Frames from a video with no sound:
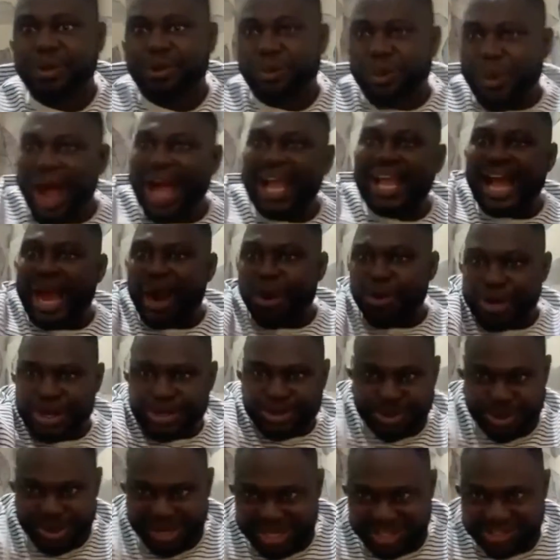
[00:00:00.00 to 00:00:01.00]
Why are we
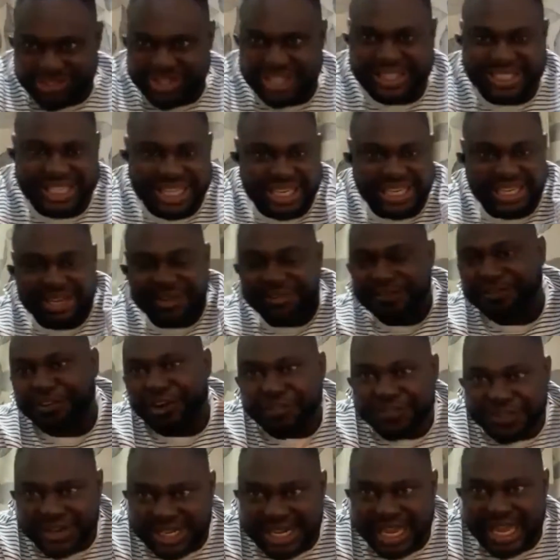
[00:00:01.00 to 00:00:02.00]
so interested in
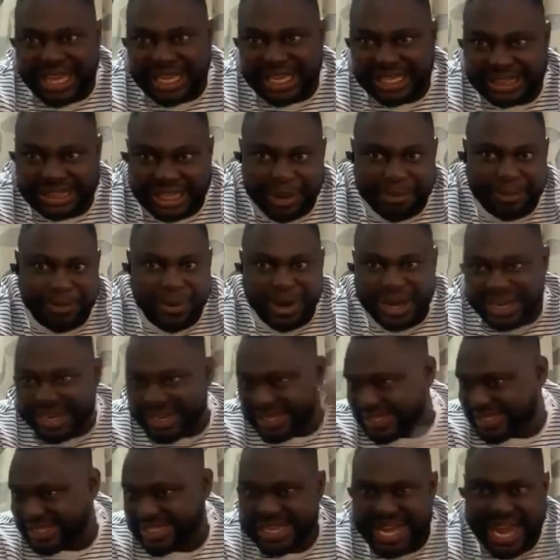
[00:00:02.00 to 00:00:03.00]
involving the Interpol and
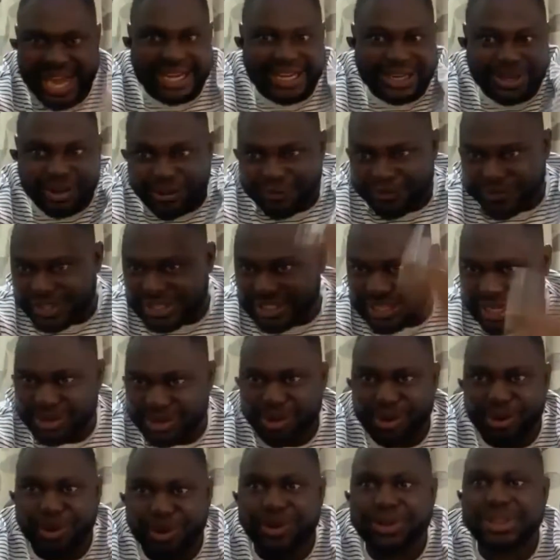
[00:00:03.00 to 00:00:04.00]
the CID office
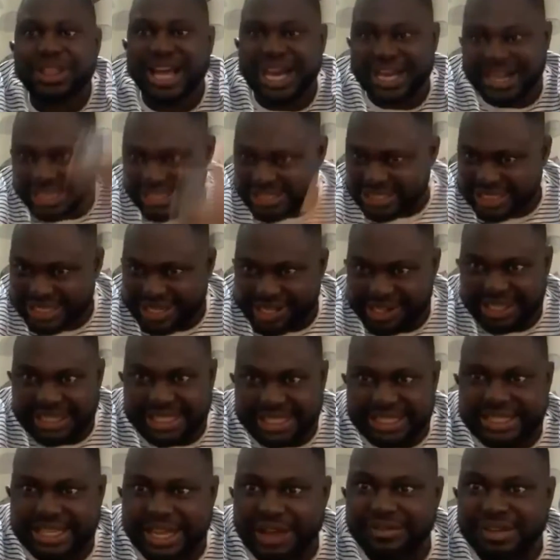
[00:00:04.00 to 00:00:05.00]
and all the other
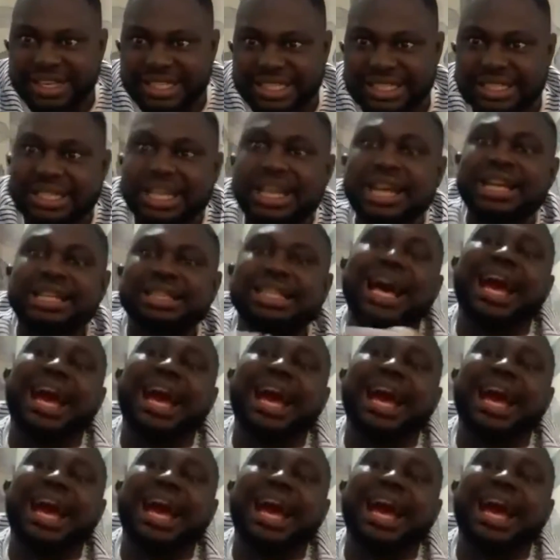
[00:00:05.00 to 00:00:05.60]
security services